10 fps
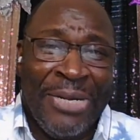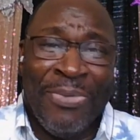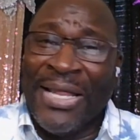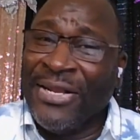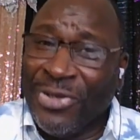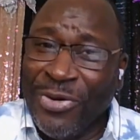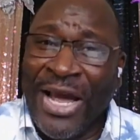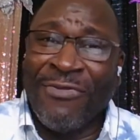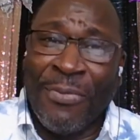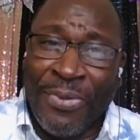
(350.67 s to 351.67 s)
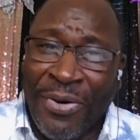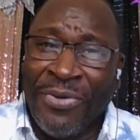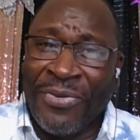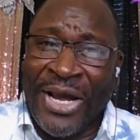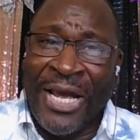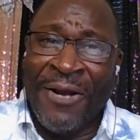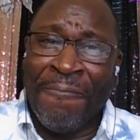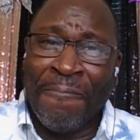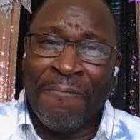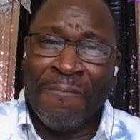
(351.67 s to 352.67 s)
But they do have a
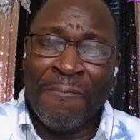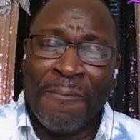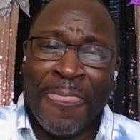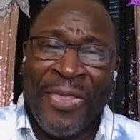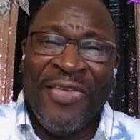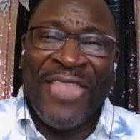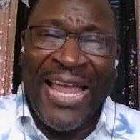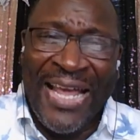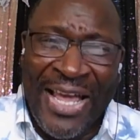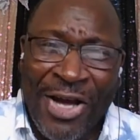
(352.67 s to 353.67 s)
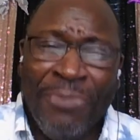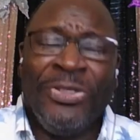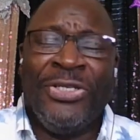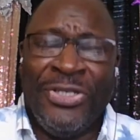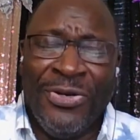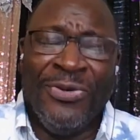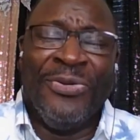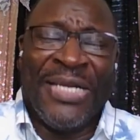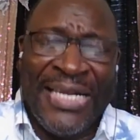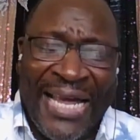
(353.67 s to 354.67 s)
program that helps
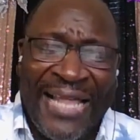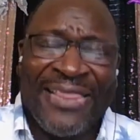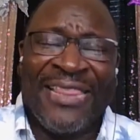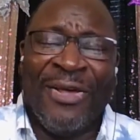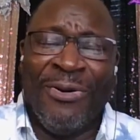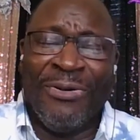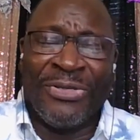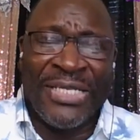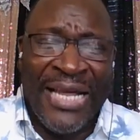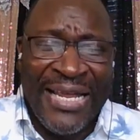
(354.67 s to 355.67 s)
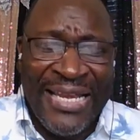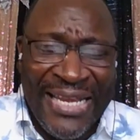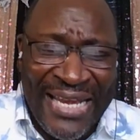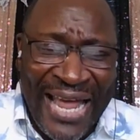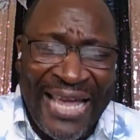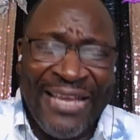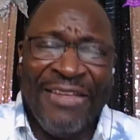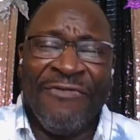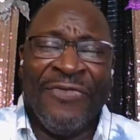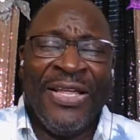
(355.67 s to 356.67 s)
you get those
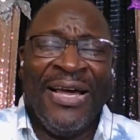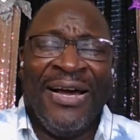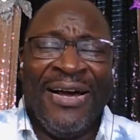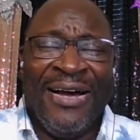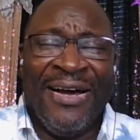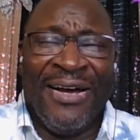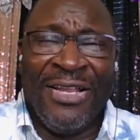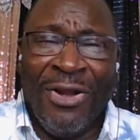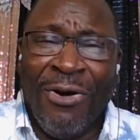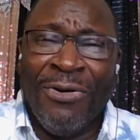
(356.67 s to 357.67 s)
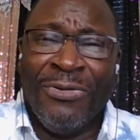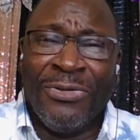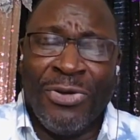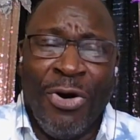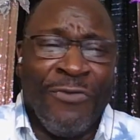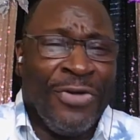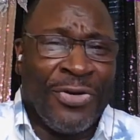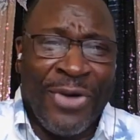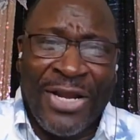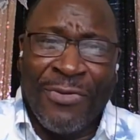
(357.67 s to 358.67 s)
negative loans off your
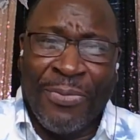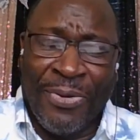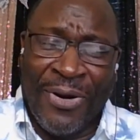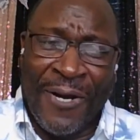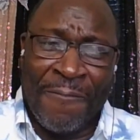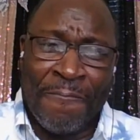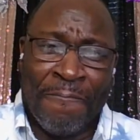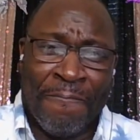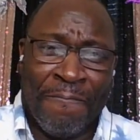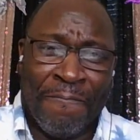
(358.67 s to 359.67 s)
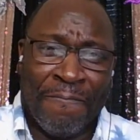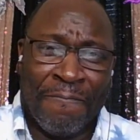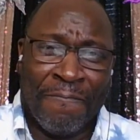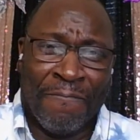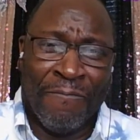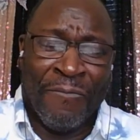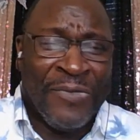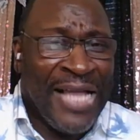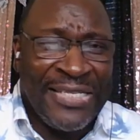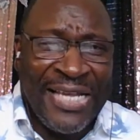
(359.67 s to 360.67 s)
credit report.
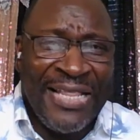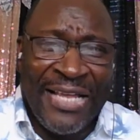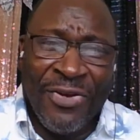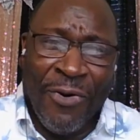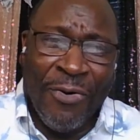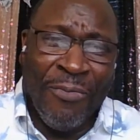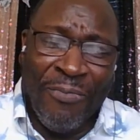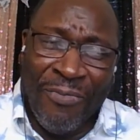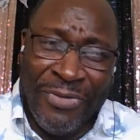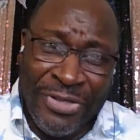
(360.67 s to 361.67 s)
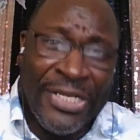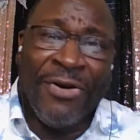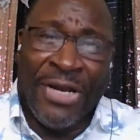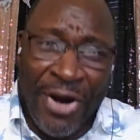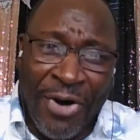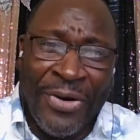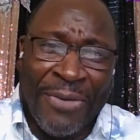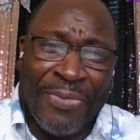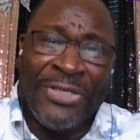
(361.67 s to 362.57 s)
Not saying that you're still going to owe it,